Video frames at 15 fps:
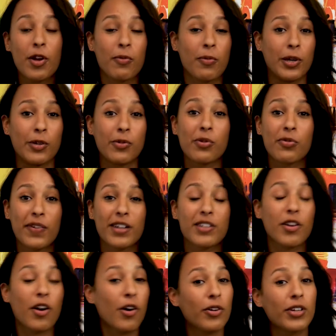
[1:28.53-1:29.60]
where you will find
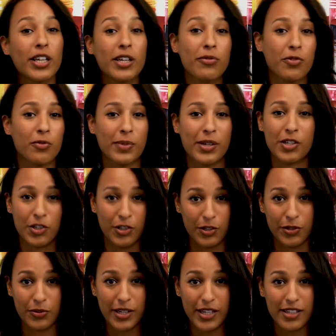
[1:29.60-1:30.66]
all the information
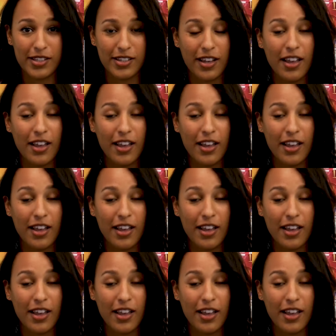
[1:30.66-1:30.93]
you need.